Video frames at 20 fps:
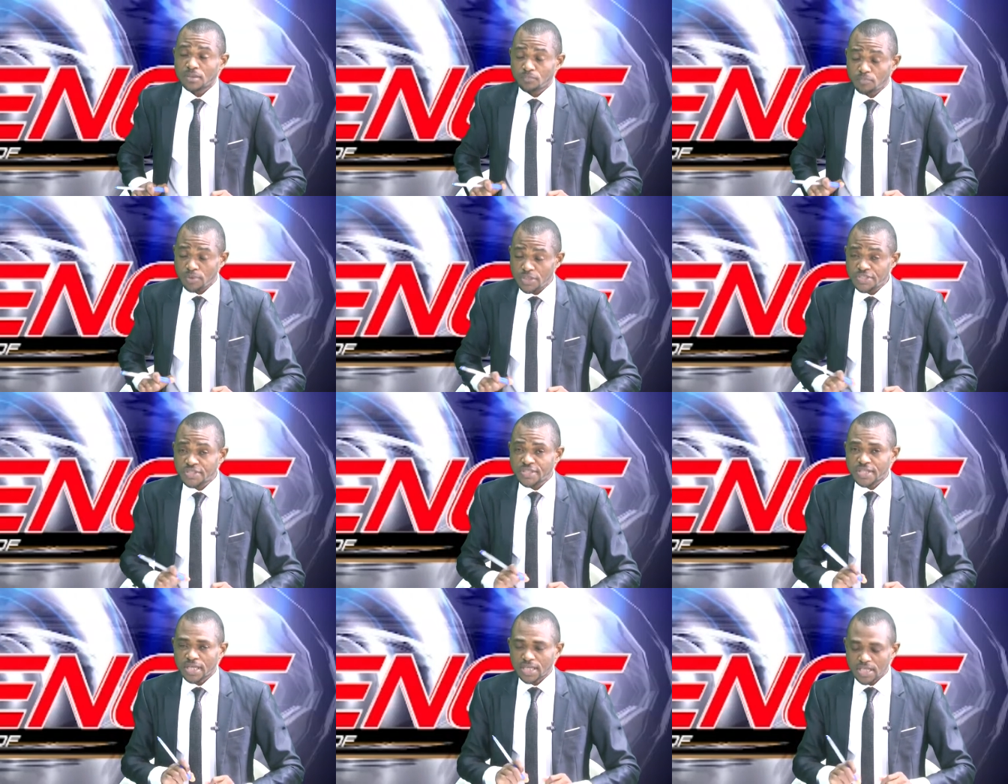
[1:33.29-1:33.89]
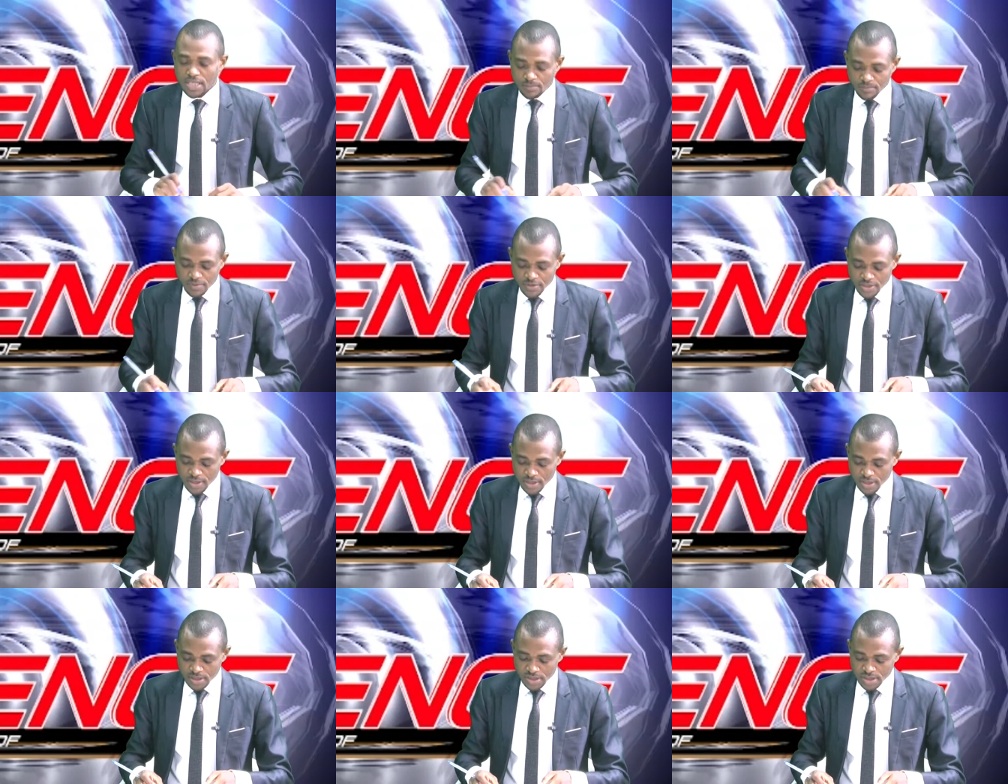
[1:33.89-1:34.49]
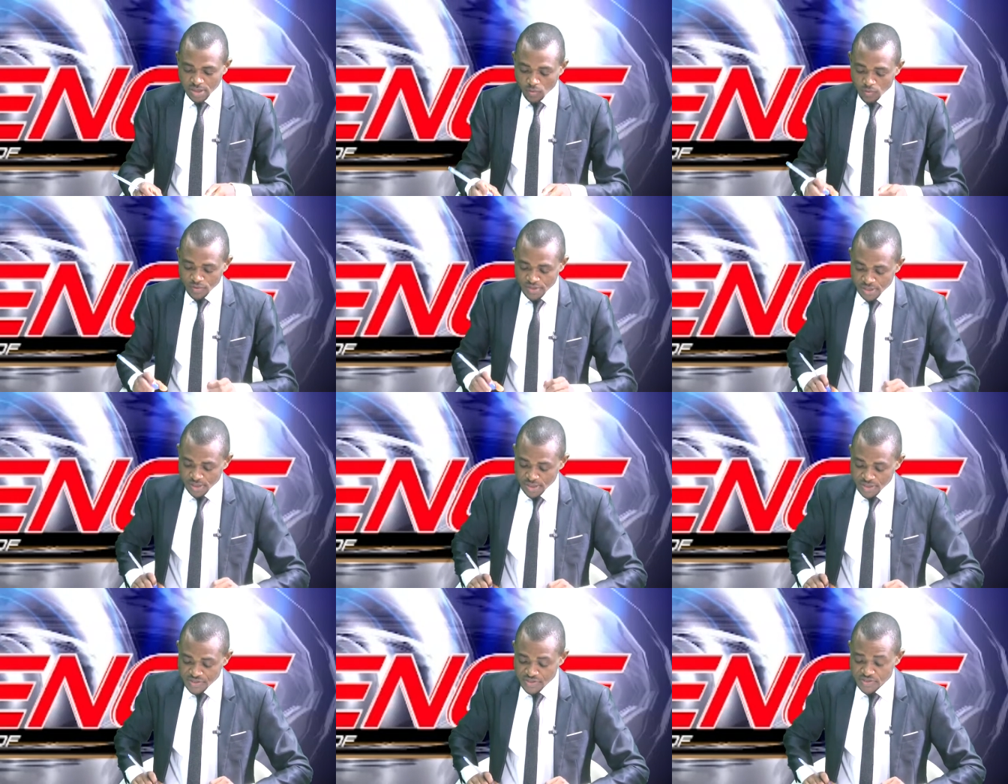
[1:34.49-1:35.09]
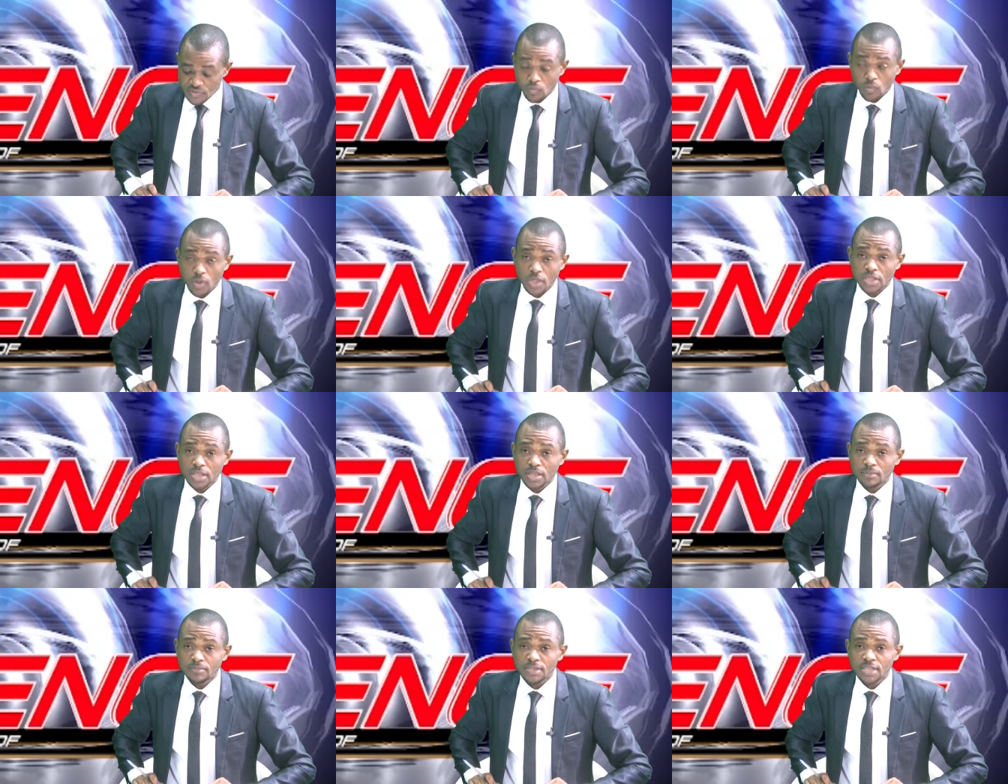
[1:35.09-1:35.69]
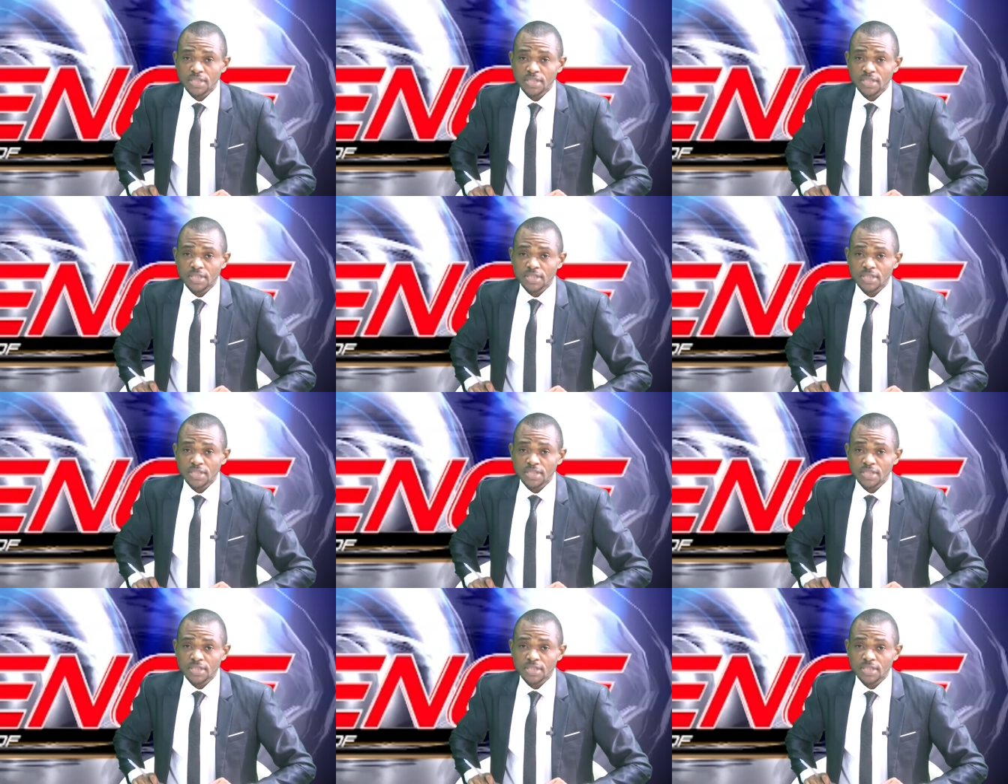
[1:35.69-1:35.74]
political capital, Yaoundé. Let's welcome